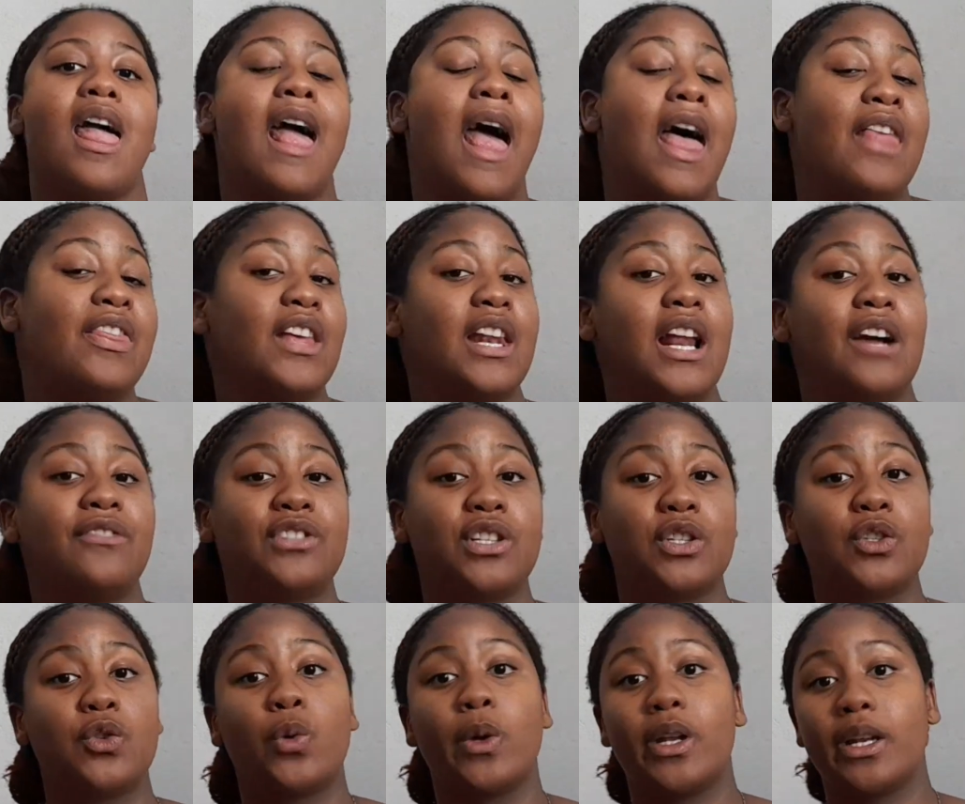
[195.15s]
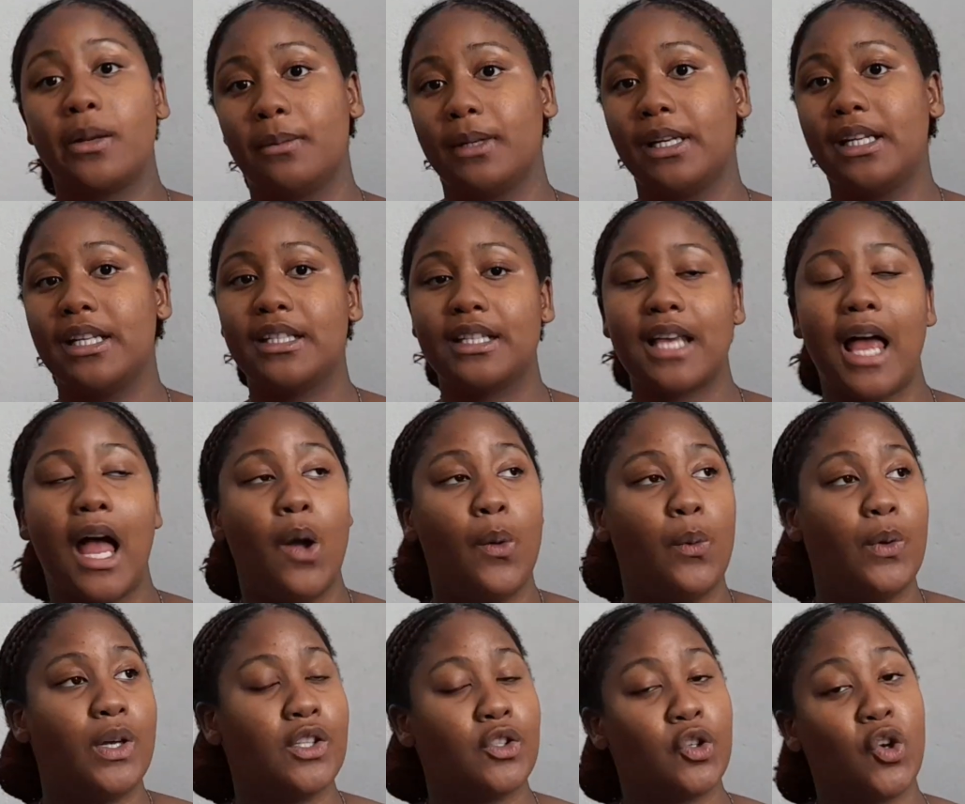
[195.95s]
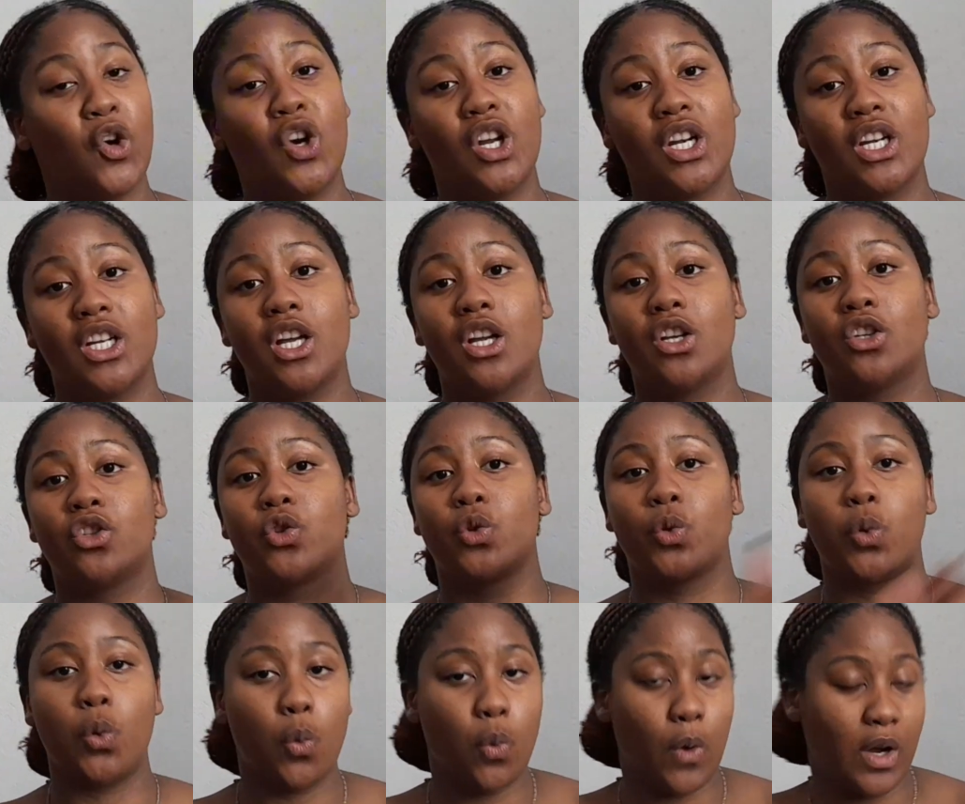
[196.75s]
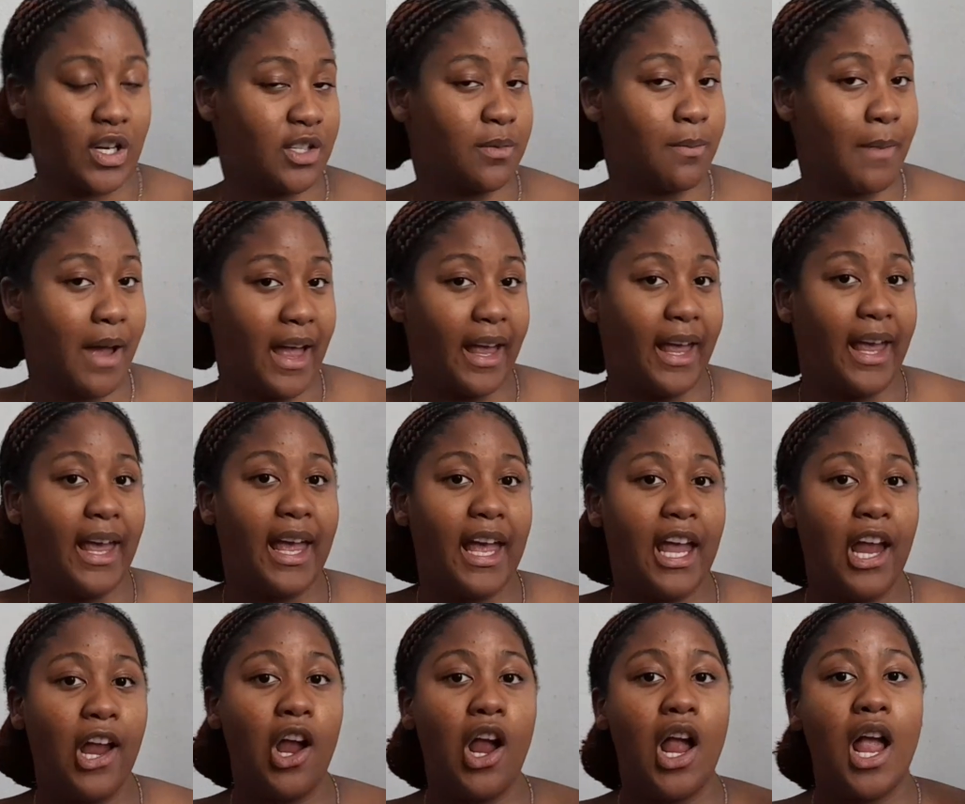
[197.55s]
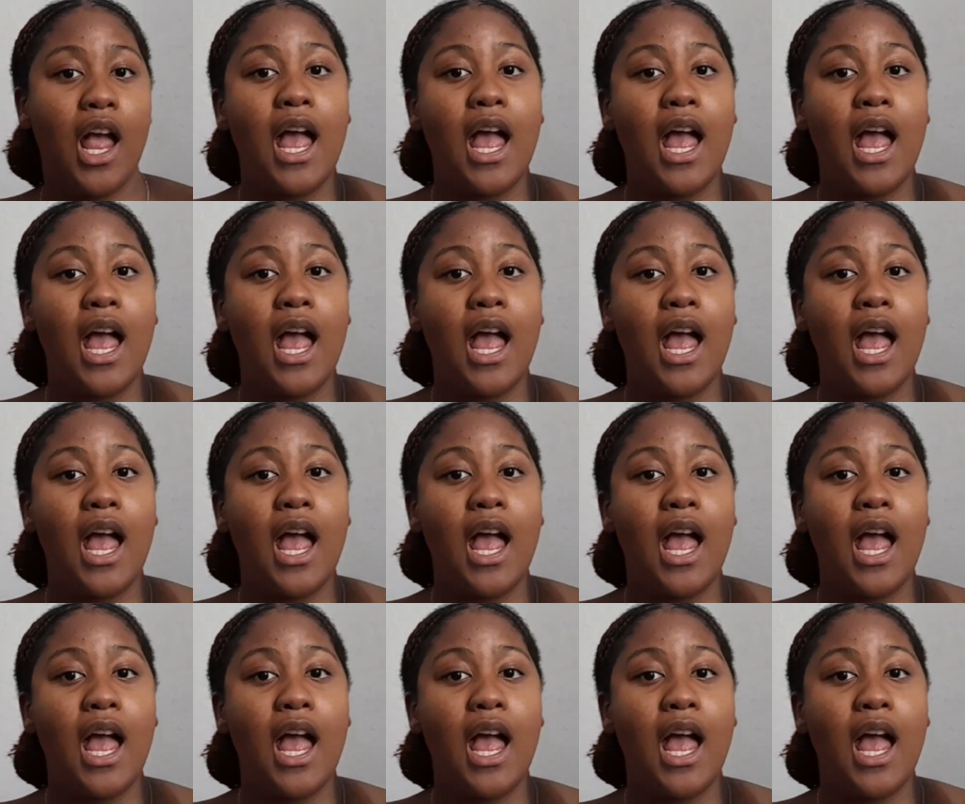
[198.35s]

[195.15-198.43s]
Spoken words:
and then after 20 minutes I went on to wash my hair,